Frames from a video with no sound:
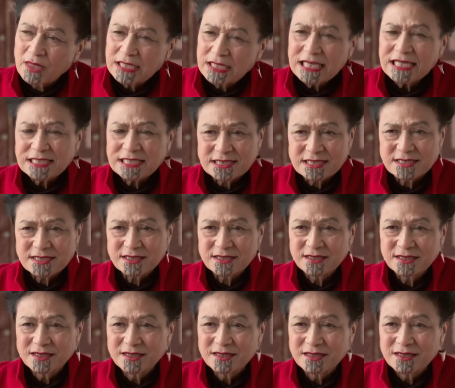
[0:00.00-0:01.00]
you yes.
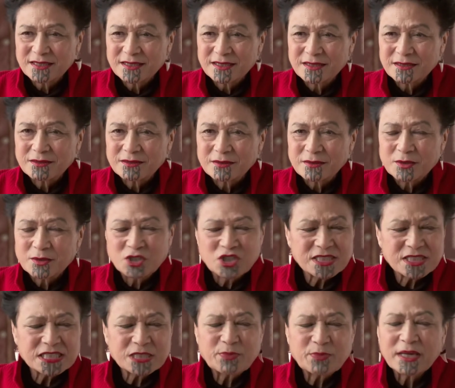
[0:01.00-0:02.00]
might. Yes.
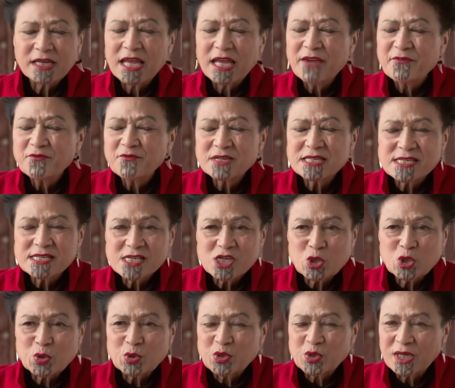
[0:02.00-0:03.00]
Just about every
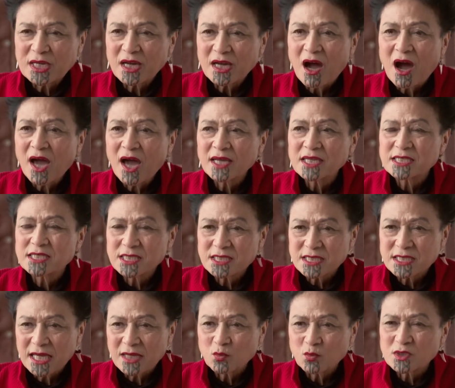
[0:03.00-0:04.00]
single thing I
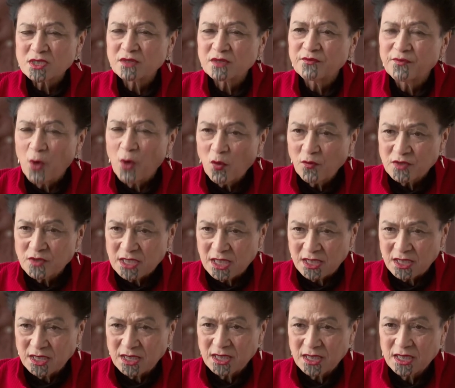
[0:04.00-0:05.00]
did and was involved
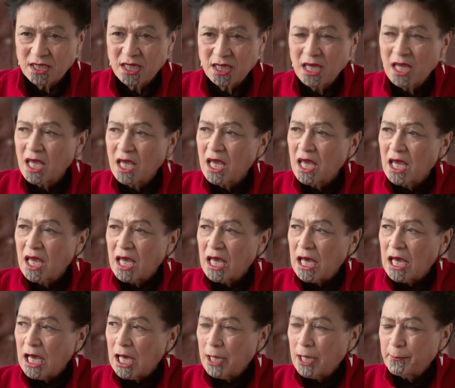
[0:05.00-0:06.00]
in.
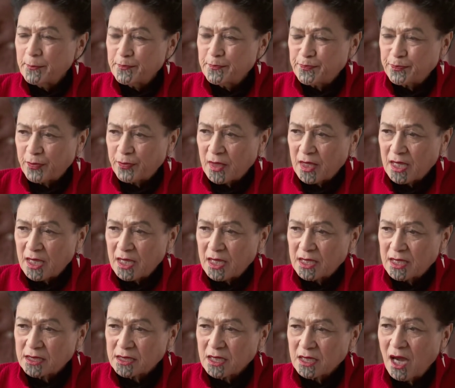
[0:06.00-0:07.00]
Um,
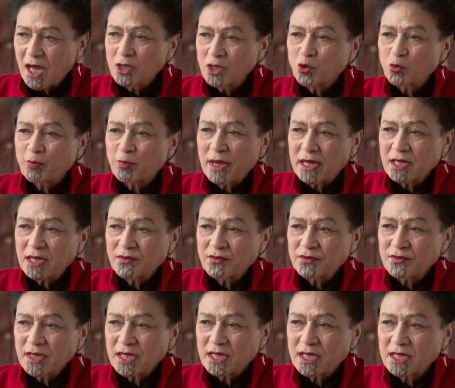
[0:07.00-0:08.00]
I look back and
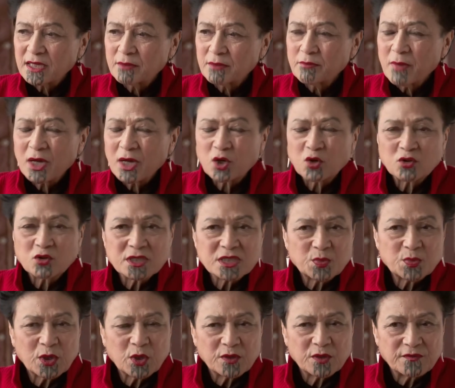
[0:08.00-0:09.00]
think, my
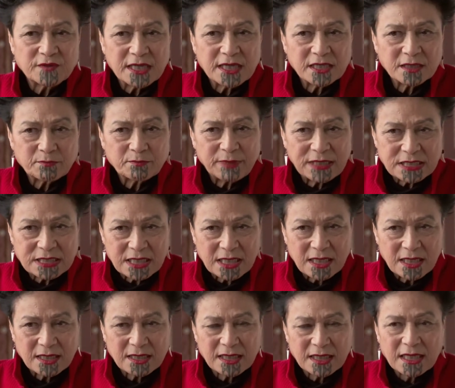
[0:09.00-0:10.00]
goodness, we could have done it
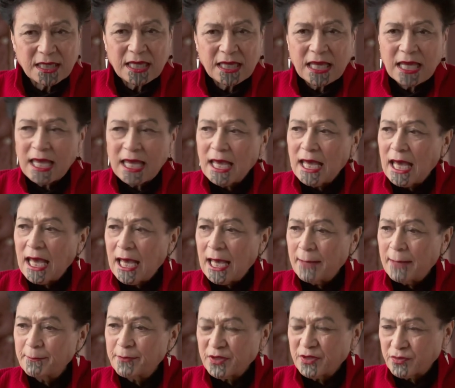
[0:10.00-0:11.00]
better.
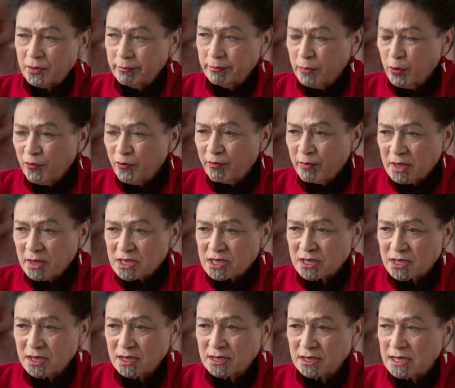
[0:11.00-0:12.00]
Um, but the
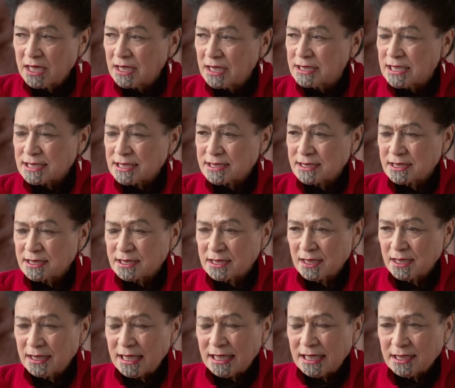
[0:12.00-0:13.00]
movement doesn't
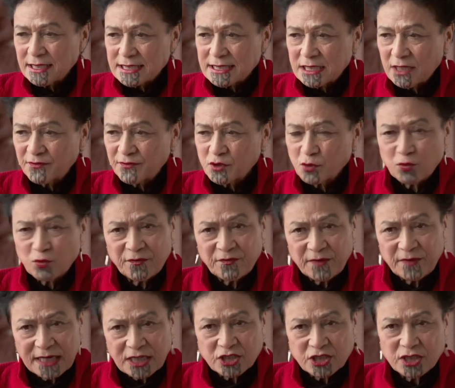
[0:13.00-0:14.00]
lend itself to
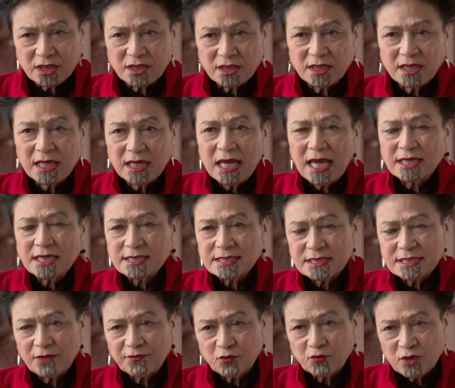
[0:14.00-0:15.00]
reflection and to self